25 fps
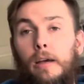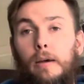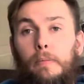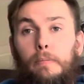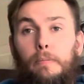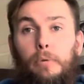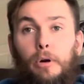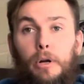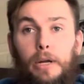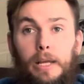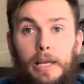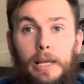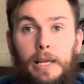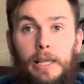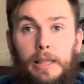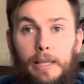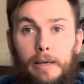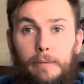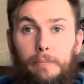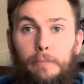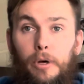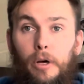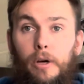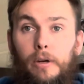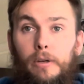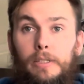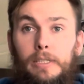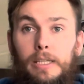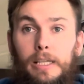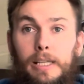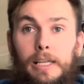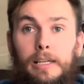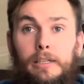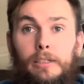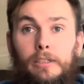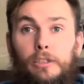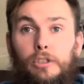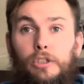Put it in that box and
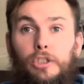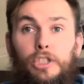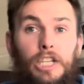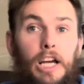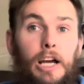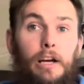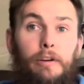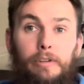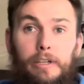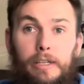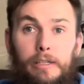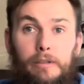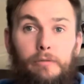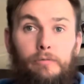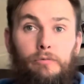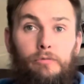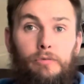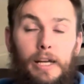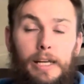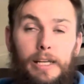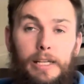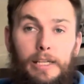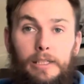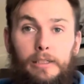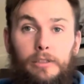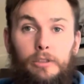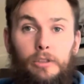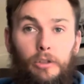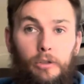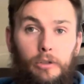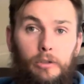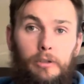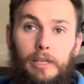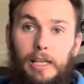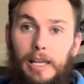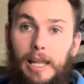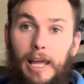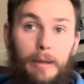then shelve it, ready, done.
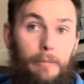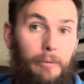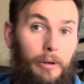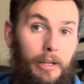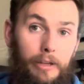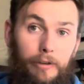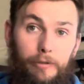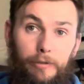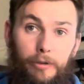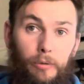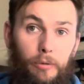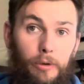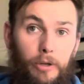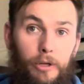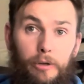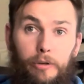Label it if you want to.